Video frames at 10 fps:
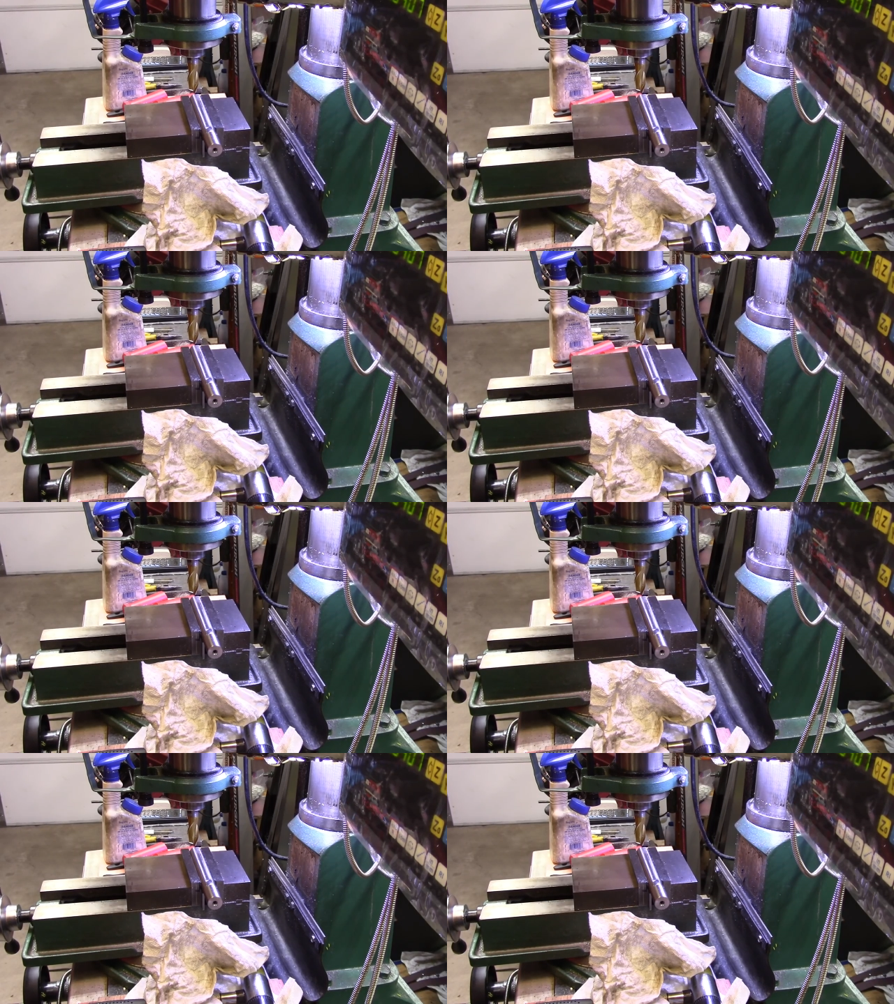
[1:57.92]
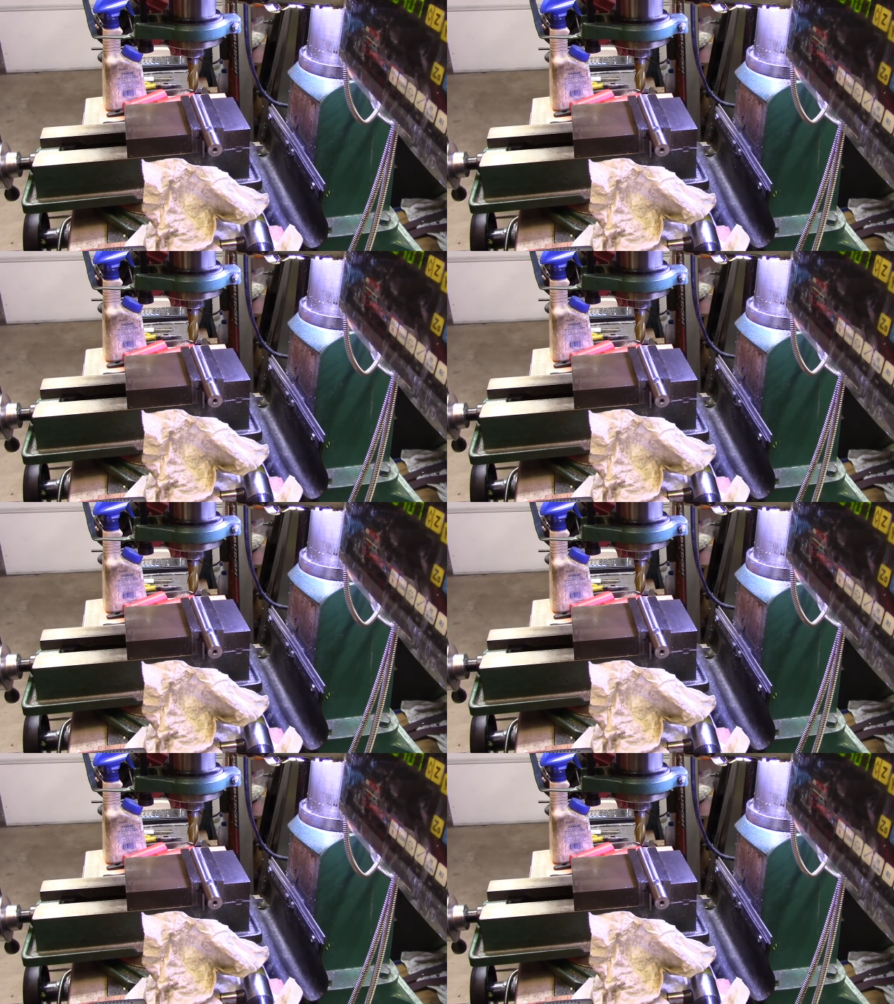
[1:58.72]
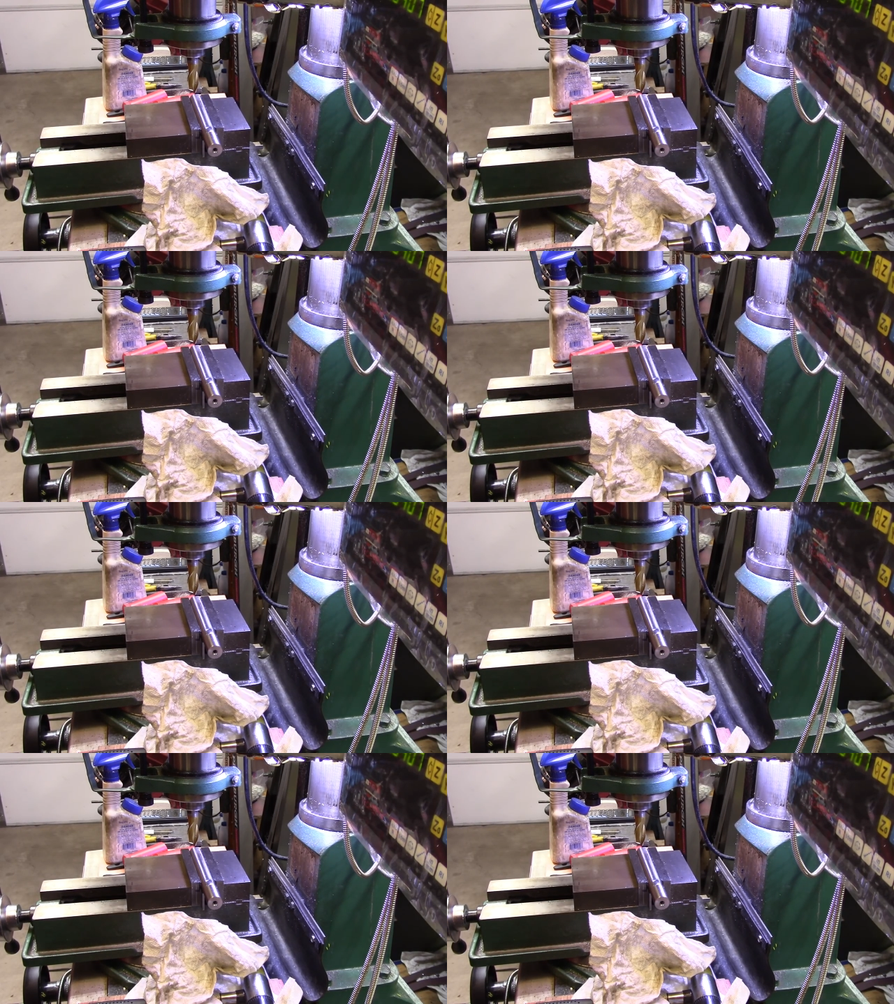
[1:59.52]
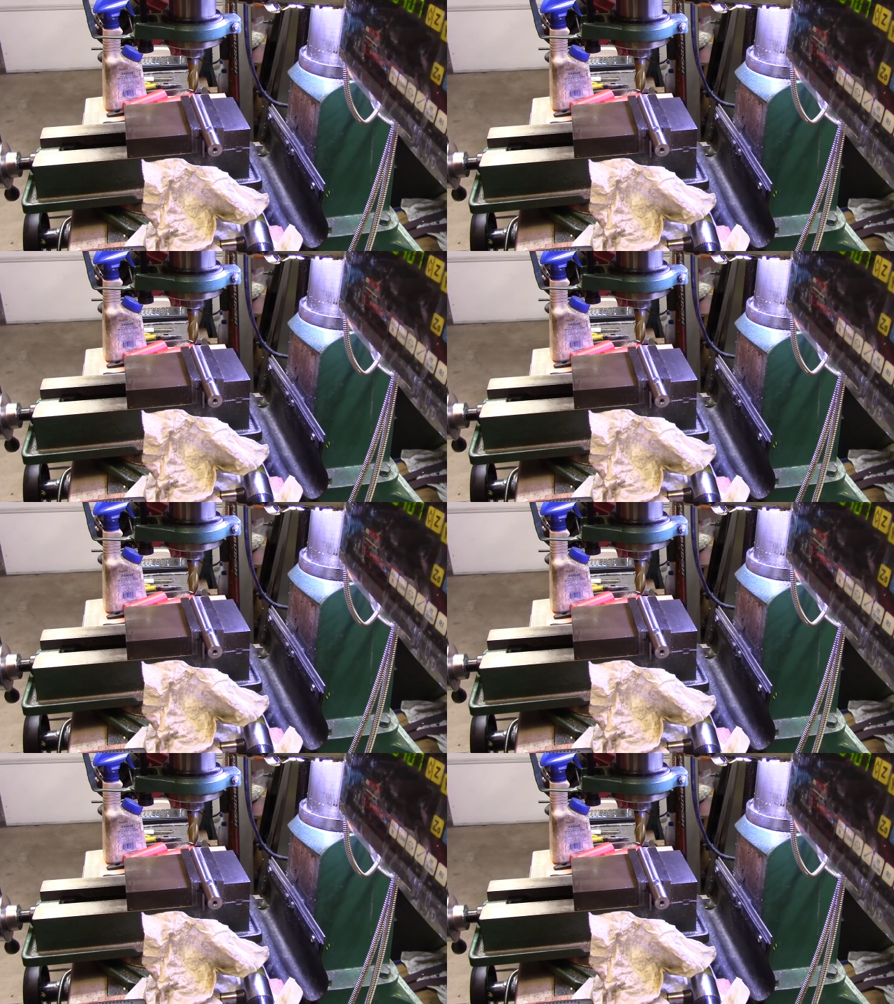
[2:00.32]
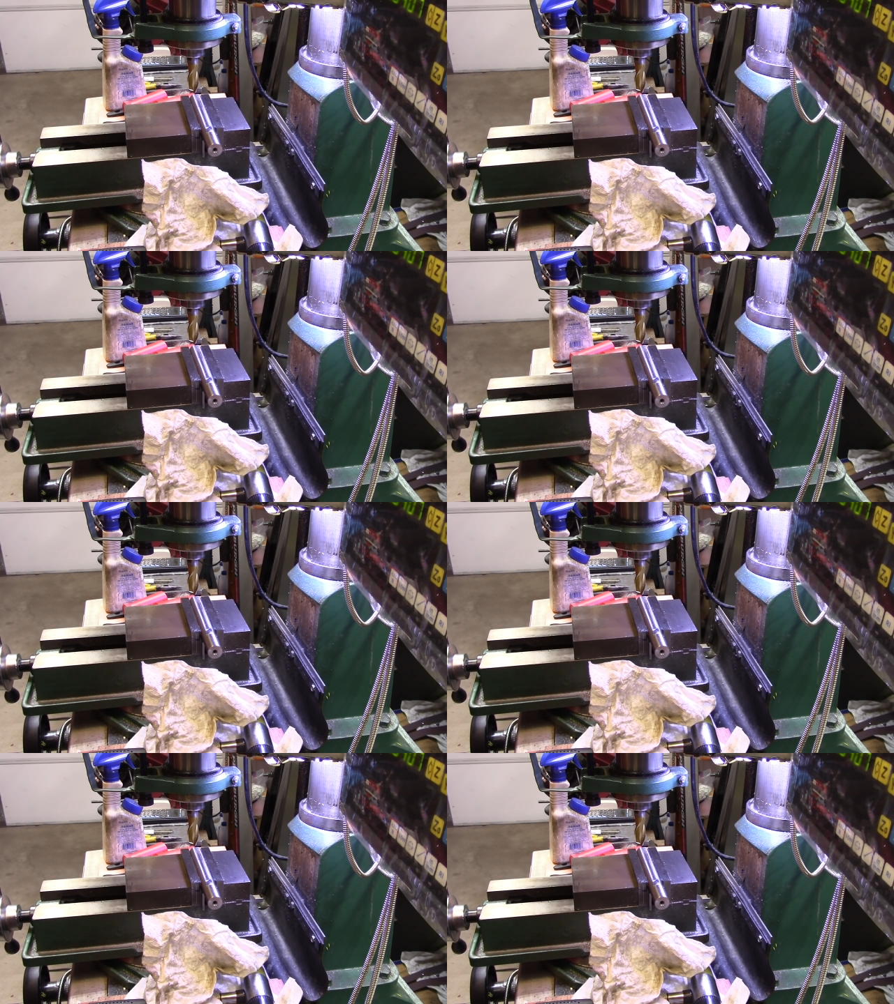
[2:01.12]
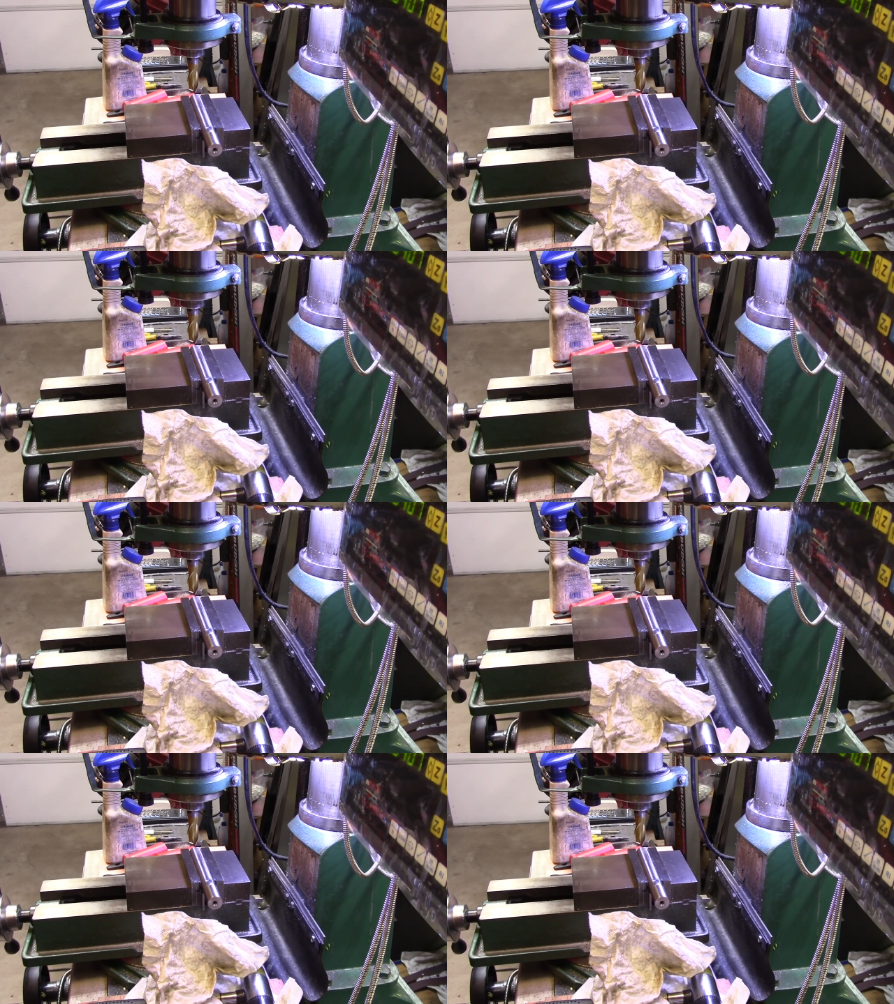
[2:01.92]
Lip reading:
[unreadable: no face in view]